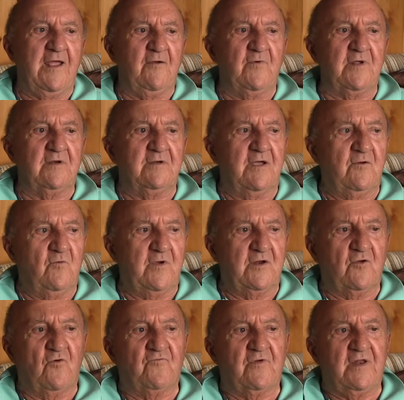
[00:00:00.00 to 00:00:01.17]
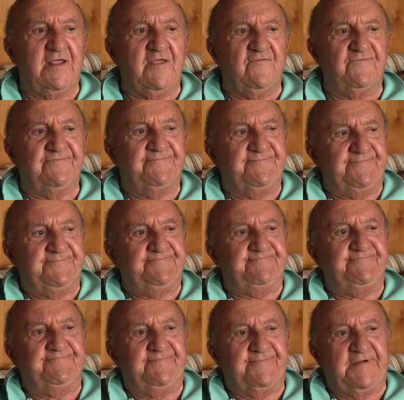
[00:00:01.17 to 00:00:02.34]
I went I went over leave
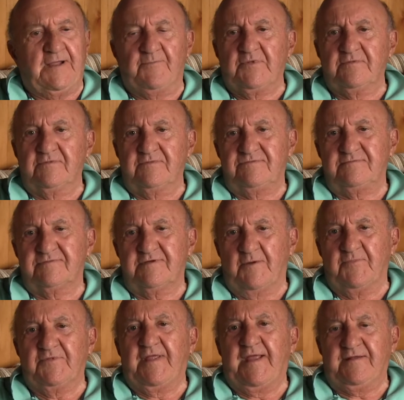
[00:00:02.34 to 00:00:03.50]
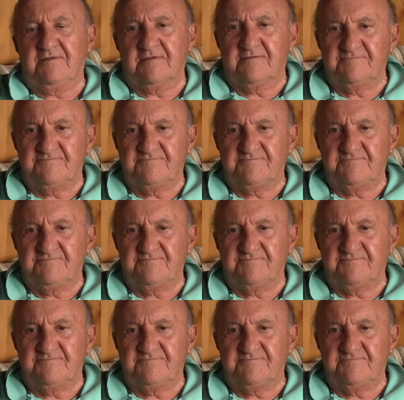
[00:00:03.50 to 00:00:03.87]
a couple couple nights,